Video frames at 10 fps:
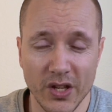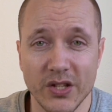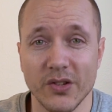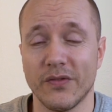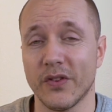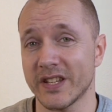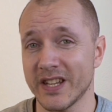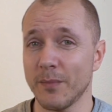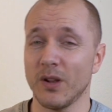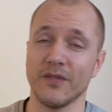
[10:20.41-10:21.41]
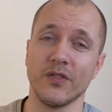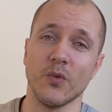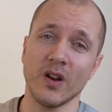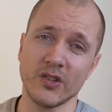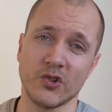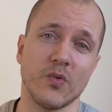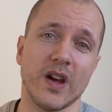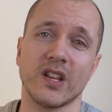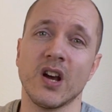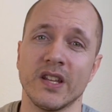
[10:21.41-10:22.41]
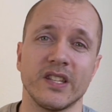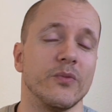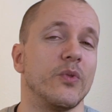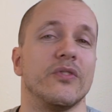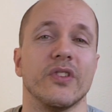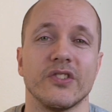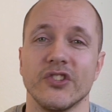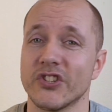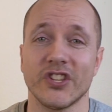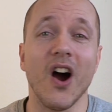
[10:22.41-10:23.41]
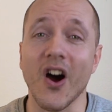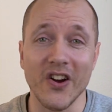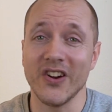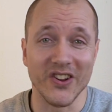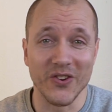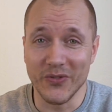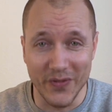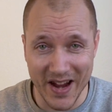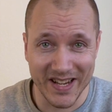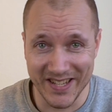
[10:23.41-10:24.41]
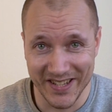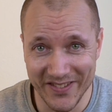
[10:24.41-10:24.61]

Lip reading: So for example, if you wanted to write content where there just are no facts,